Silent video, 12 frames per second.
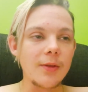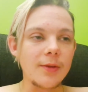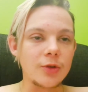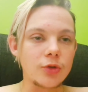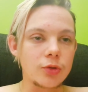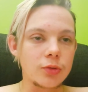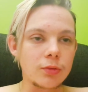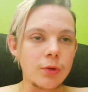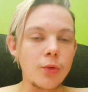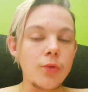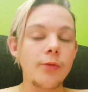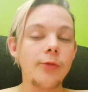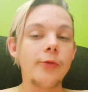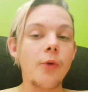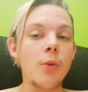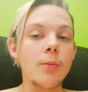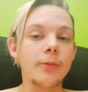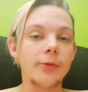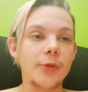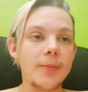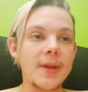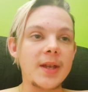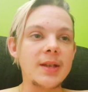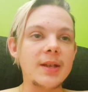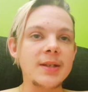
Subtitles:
the true form for me